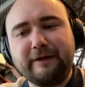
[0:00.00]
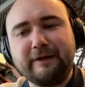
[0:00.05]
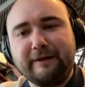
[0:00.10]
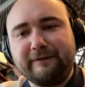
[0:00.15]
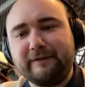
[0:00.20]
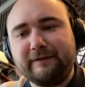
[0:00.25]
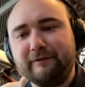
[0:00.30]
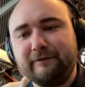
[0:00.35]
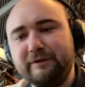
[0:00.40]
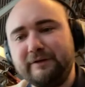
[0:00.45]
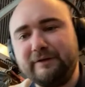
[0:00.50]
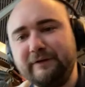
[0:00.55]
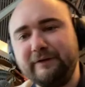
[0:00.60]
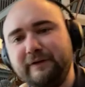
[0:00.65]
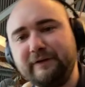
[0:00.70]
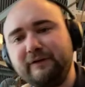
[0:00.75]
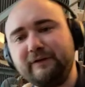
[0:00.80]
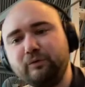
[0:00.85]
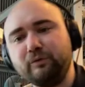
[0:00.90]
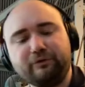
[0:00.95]
click
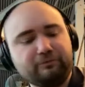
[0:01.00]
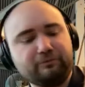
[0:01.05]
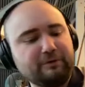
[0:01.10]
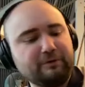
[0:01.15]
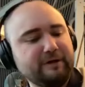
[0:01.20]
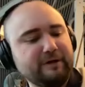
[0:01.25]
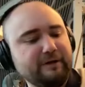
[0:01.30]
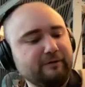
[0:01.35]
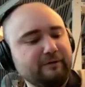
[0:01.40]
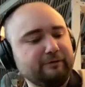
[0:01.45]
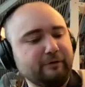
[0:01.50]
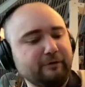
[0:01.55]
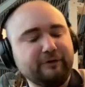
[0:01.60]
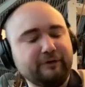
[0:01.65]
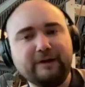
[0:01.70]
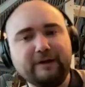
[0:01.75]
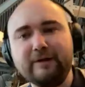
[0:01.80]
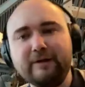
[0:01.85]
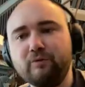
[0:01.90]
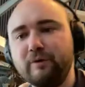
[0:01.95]
76 was really the first
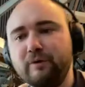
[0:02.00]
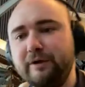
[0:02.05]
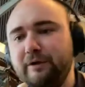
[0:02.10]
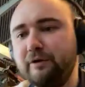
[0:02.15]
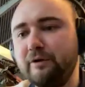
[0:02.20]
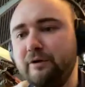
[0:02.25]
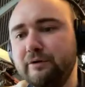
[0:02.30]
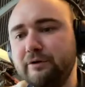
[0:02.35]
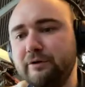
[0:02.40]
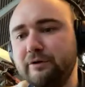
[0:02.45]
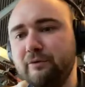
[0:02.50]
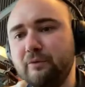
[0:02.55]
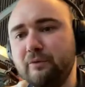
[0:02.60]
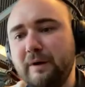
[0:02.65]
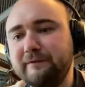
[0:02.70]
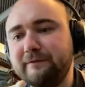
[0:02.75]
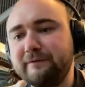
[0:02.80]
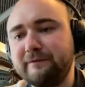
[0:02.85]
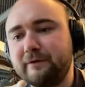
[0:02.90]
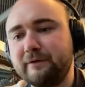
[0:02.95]
click where you you
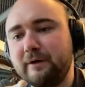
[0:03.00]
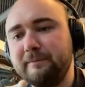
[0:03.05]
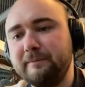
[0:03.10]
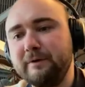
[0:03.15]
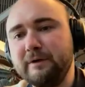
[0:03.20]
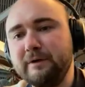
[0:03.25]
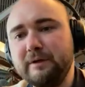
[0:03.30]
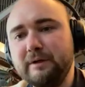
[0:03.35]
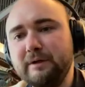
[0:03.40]
went from